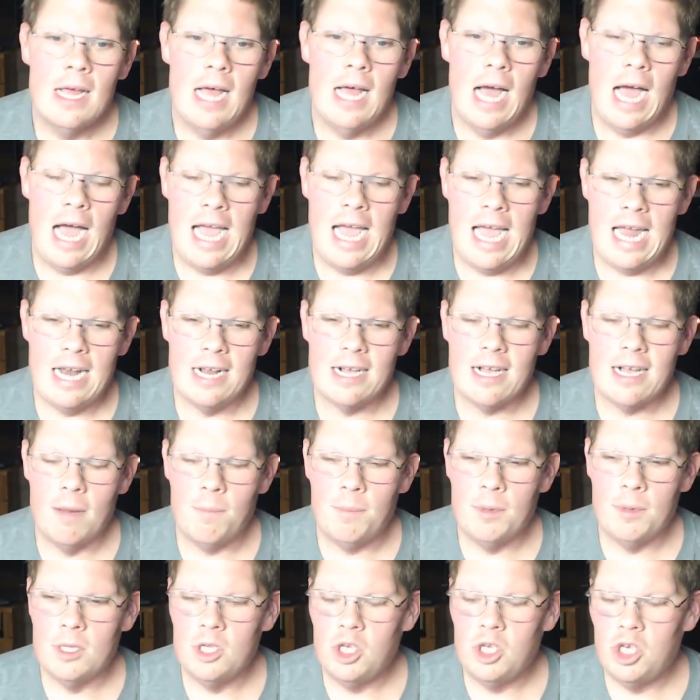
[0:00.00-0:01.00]
I had a
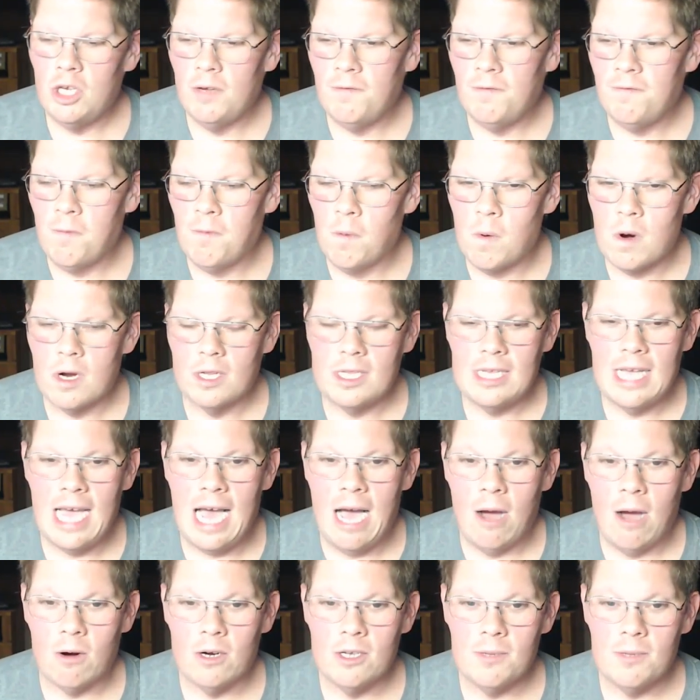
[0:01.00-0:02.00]
couple of G4
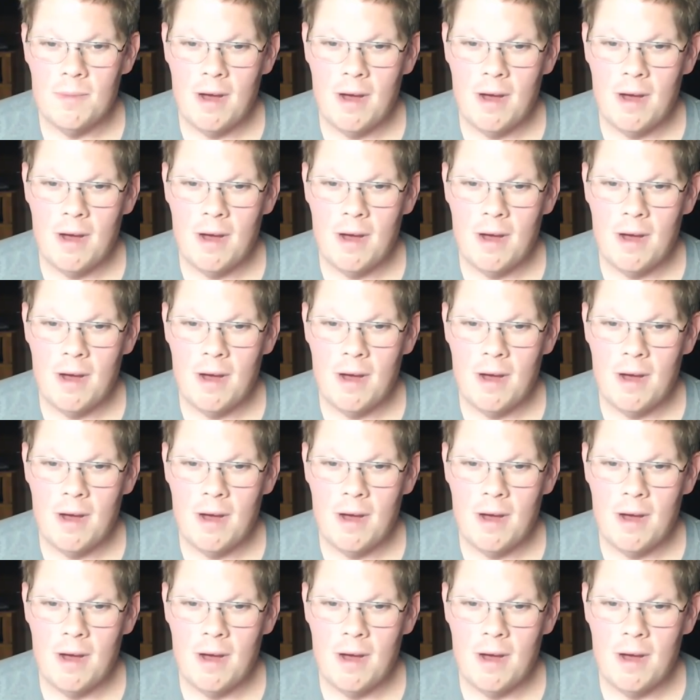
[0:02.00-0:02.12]
towers.